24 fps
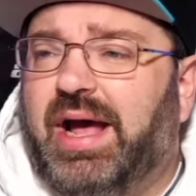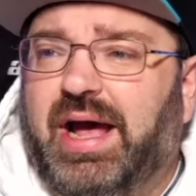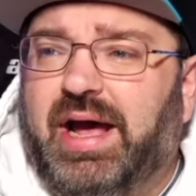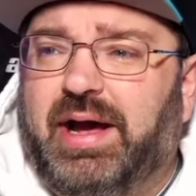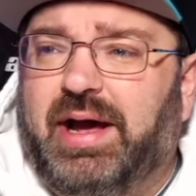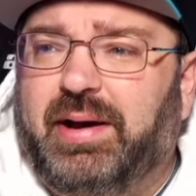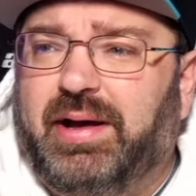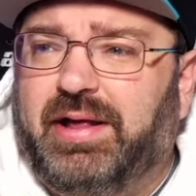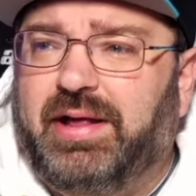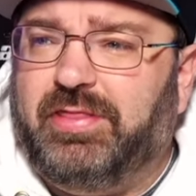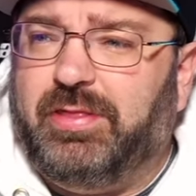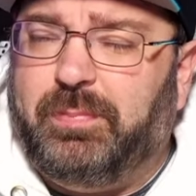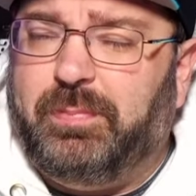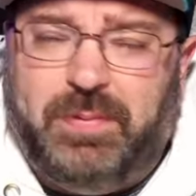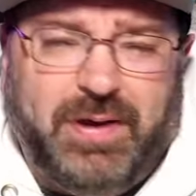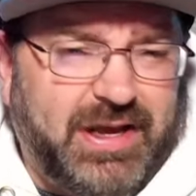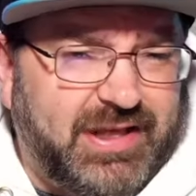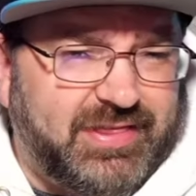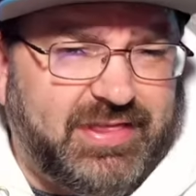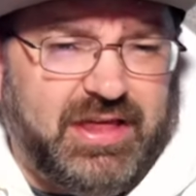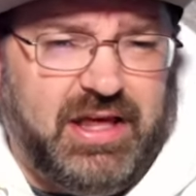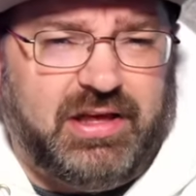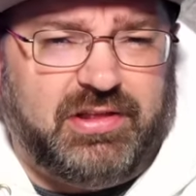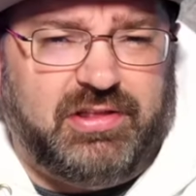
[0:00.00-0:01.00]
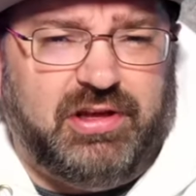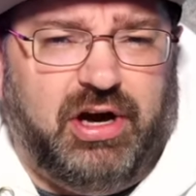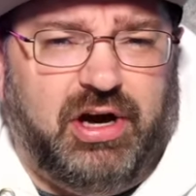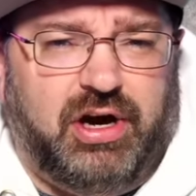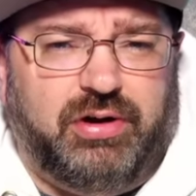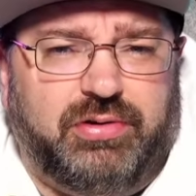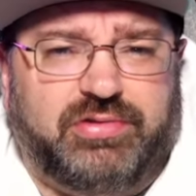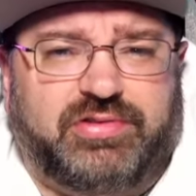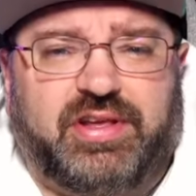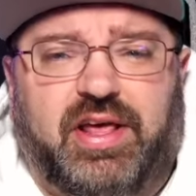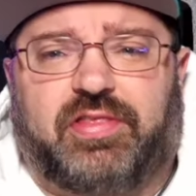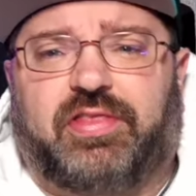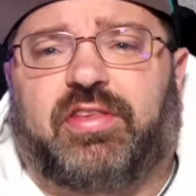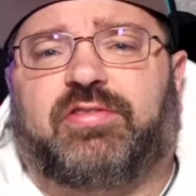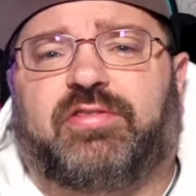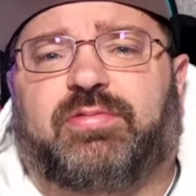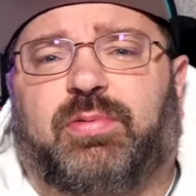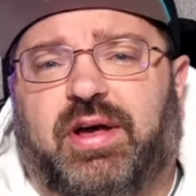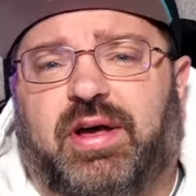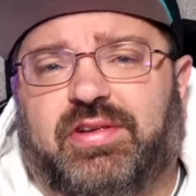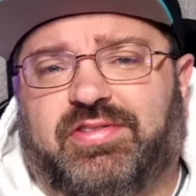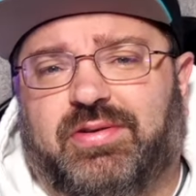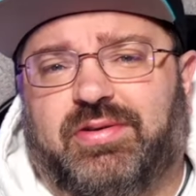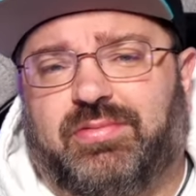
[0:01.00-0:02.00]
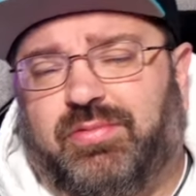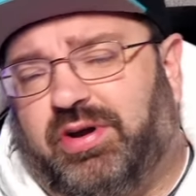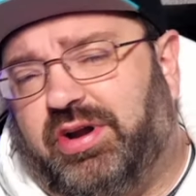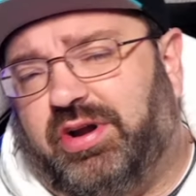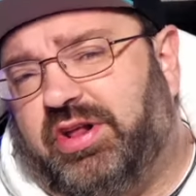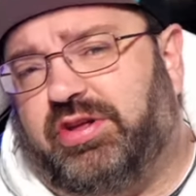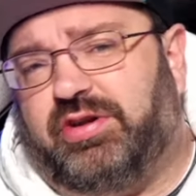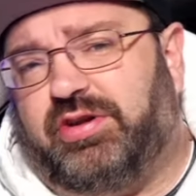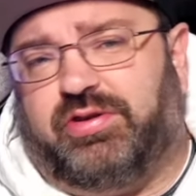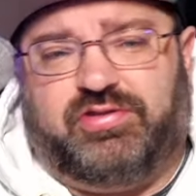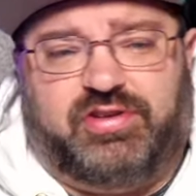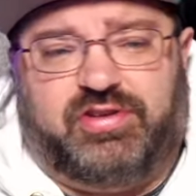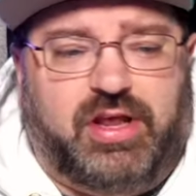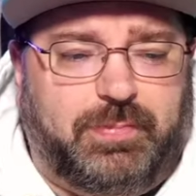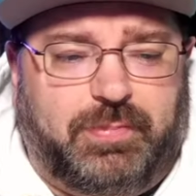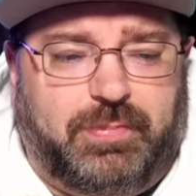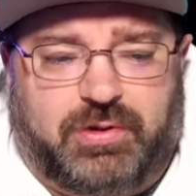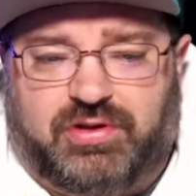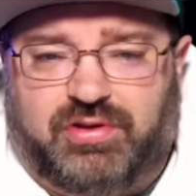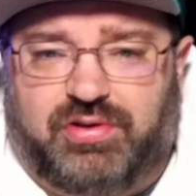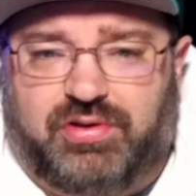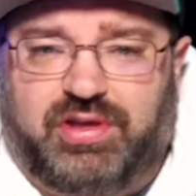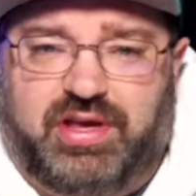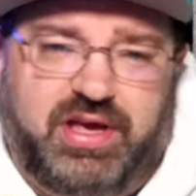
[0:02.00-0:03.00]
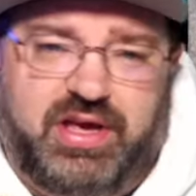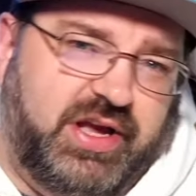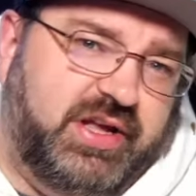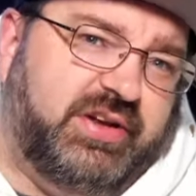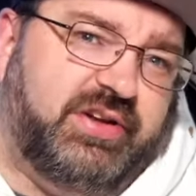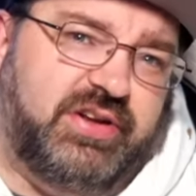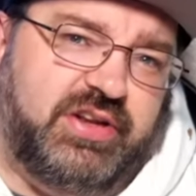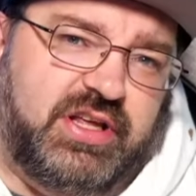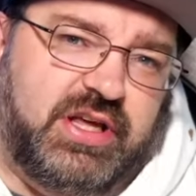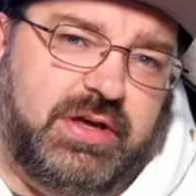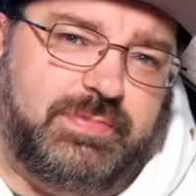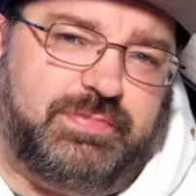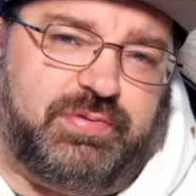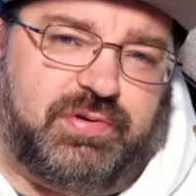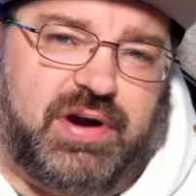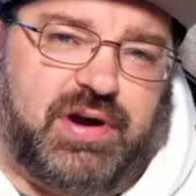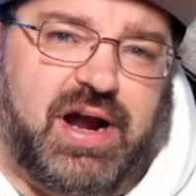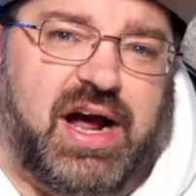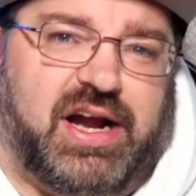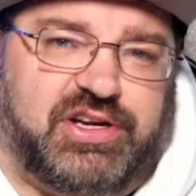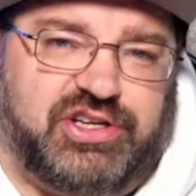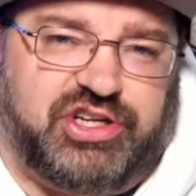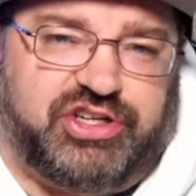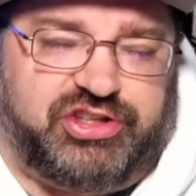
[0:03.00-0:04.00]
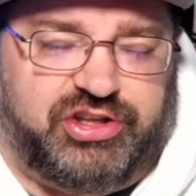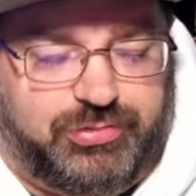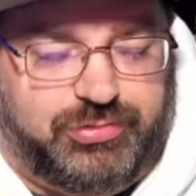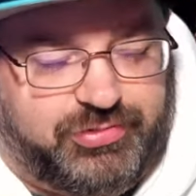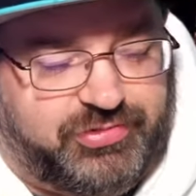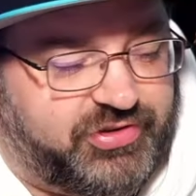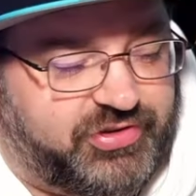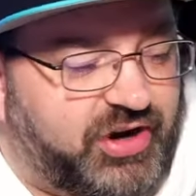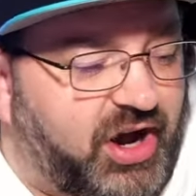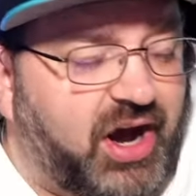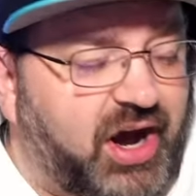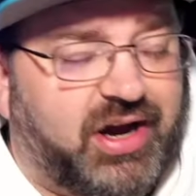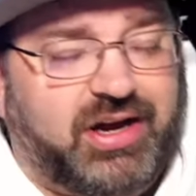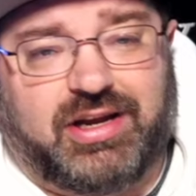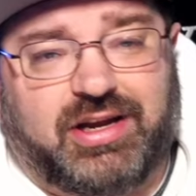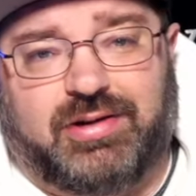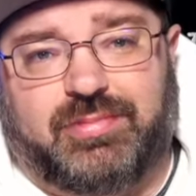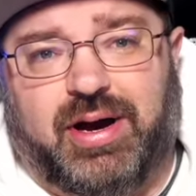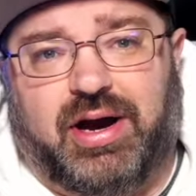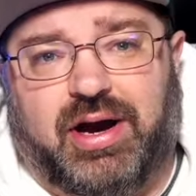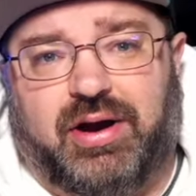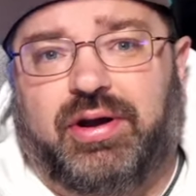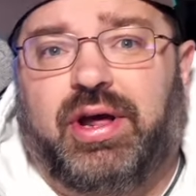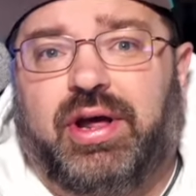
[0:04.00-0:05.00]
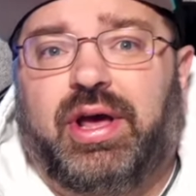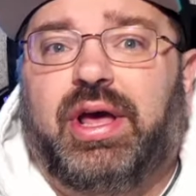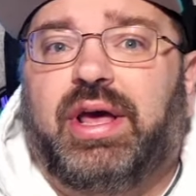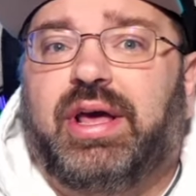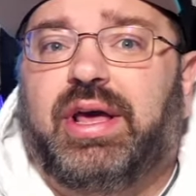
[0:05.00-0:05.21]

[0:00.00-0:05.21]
Uh, the big thing, though, is that this wasn't one of your typical indie projects he was talking about.